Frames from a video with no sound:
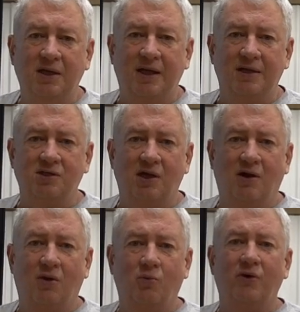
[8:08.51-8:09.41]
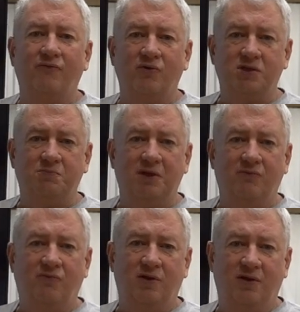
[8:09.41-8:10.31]
as our reference
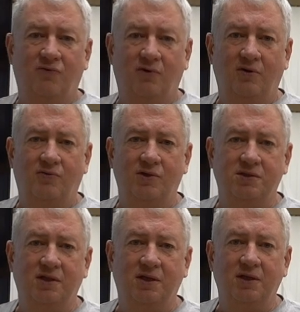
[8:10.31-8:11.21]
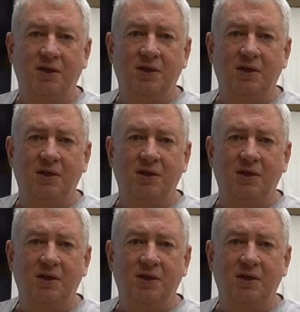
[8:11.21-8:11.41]
speed for the F-33C.